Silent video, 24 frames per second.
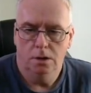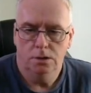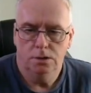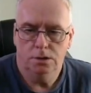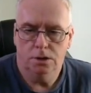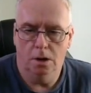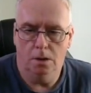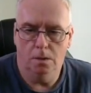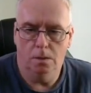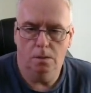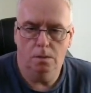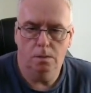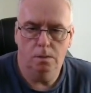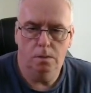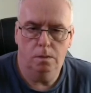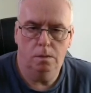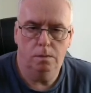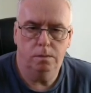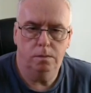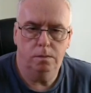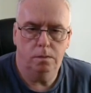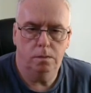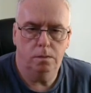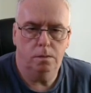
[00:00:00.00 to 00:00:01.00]
So,
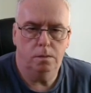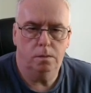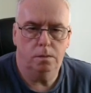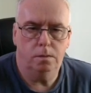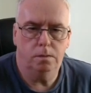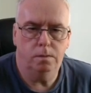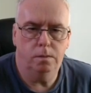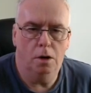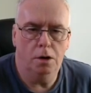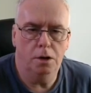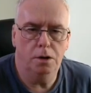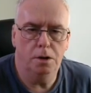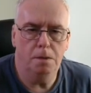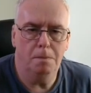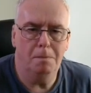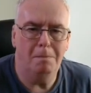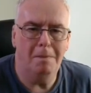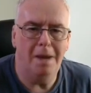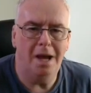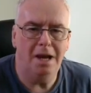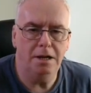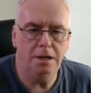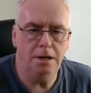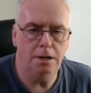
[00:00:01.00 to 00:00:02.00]
one of the
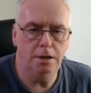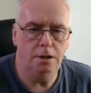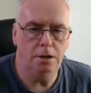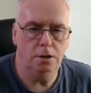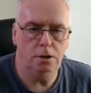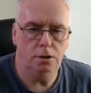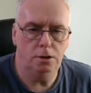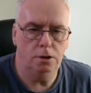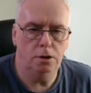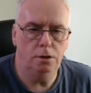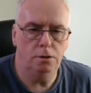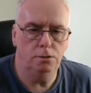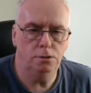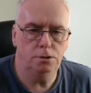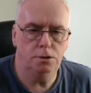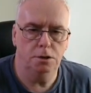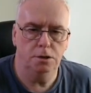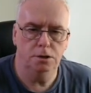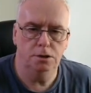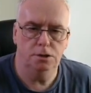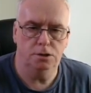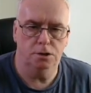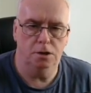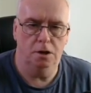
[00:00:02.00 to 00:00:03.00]
many
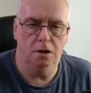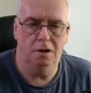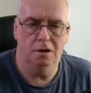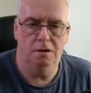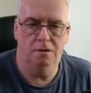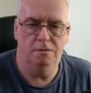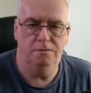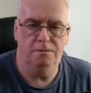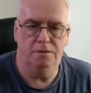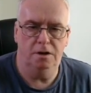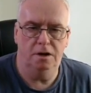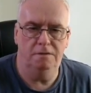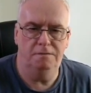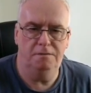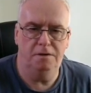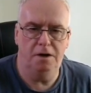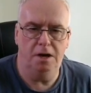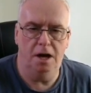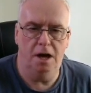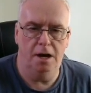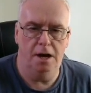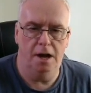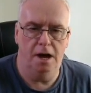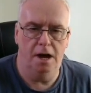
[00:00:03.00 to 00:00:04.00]
uses of a
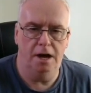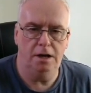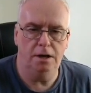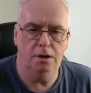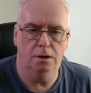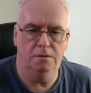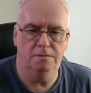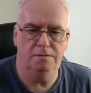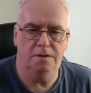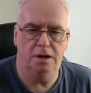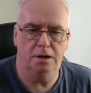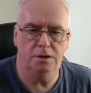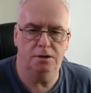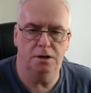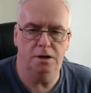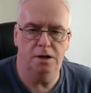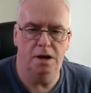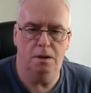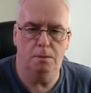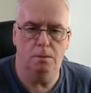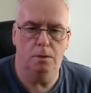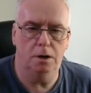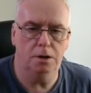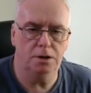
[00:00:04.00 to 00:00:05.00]
VNA, or vector
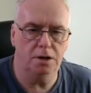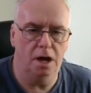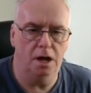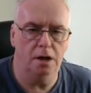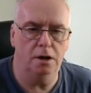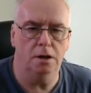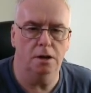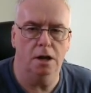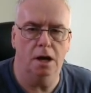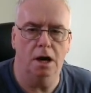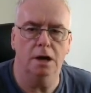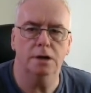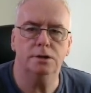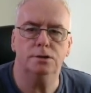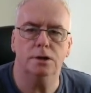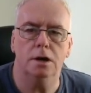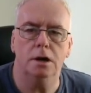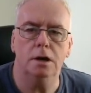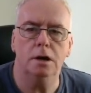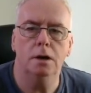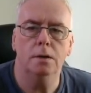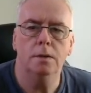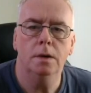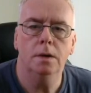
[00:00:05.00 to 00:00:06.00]
network
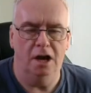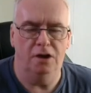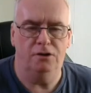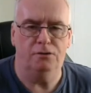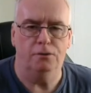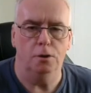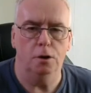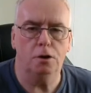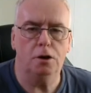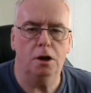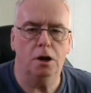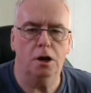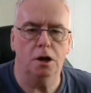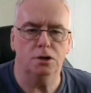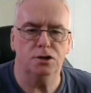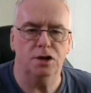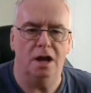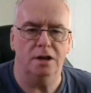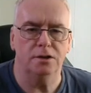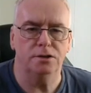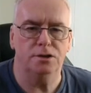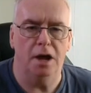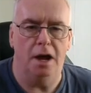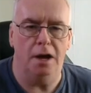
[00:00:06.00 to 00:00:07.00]
analyzer, is for looking at
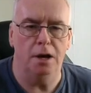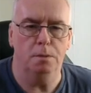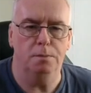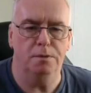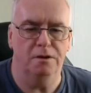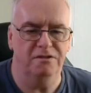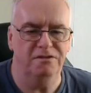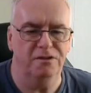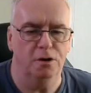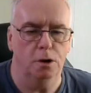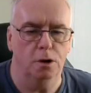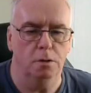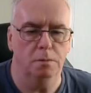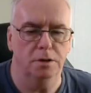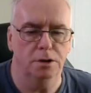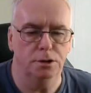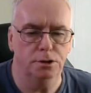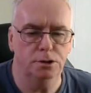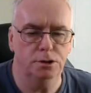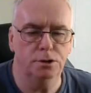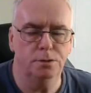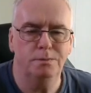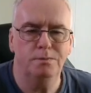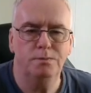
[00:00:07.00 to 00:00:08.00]
antenna
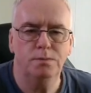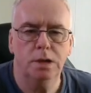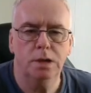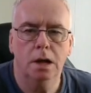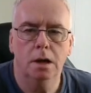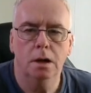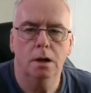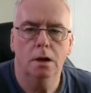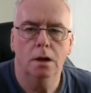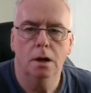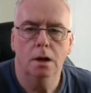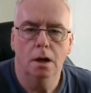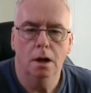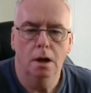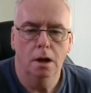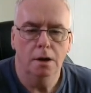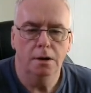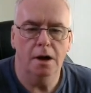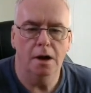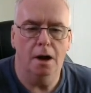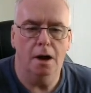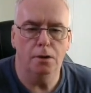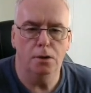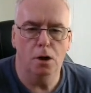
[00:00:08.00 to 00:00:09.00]
performance.
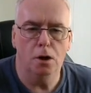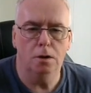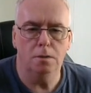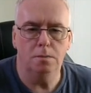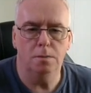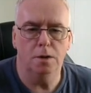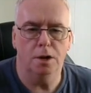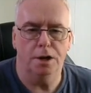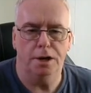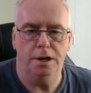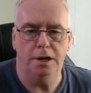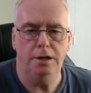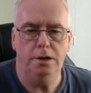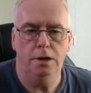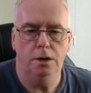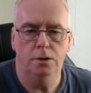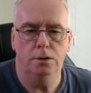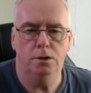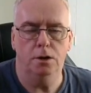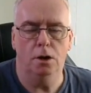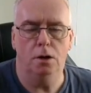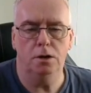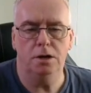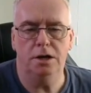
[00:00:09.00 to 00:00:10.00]
Now normally,
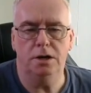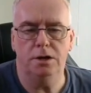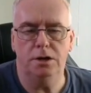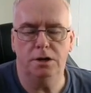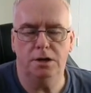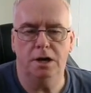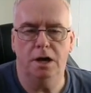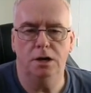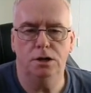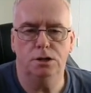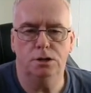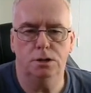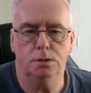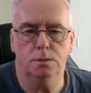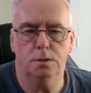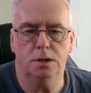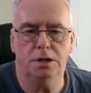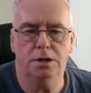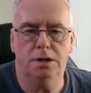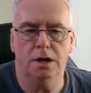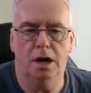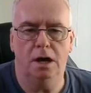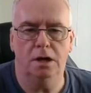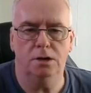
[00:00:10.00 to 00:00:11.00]
the only indication we
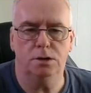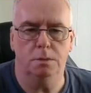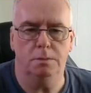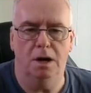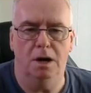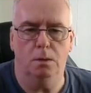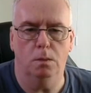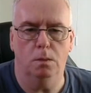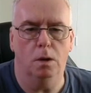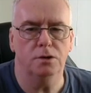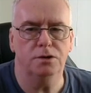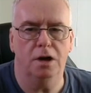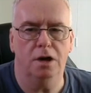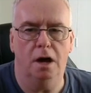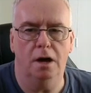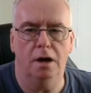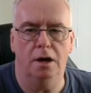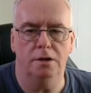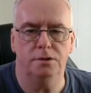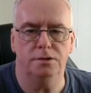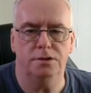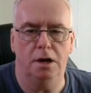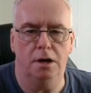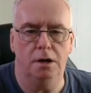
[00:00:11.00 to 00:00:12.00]
get about what our
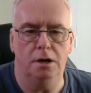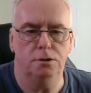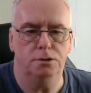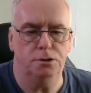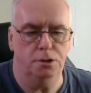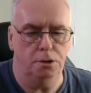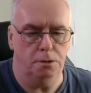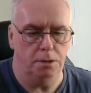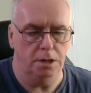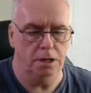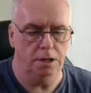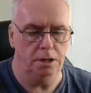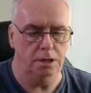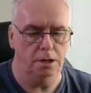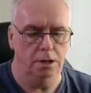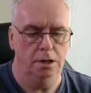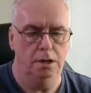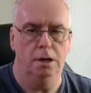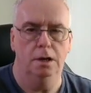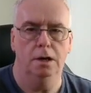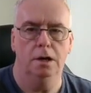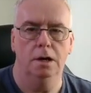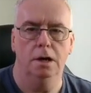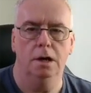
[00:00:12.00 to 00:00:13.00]
antenna
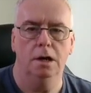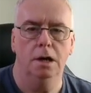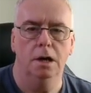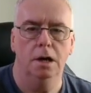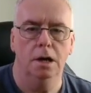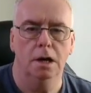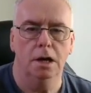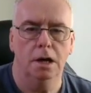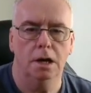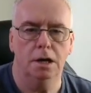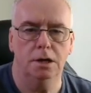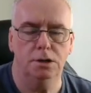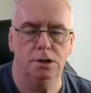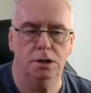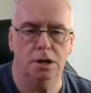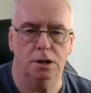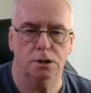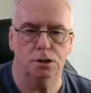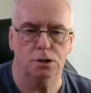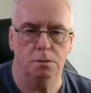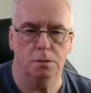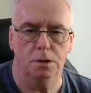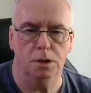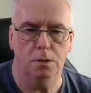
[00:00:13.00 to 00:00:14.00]
doing is the
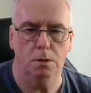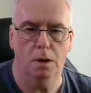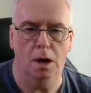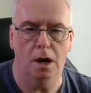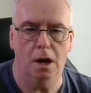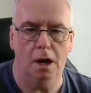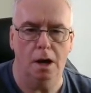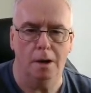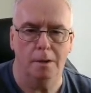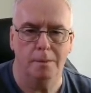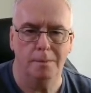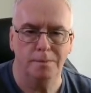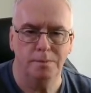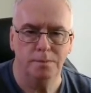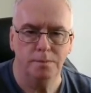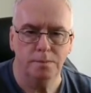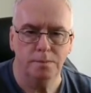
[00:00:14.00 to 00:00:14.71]
SWR.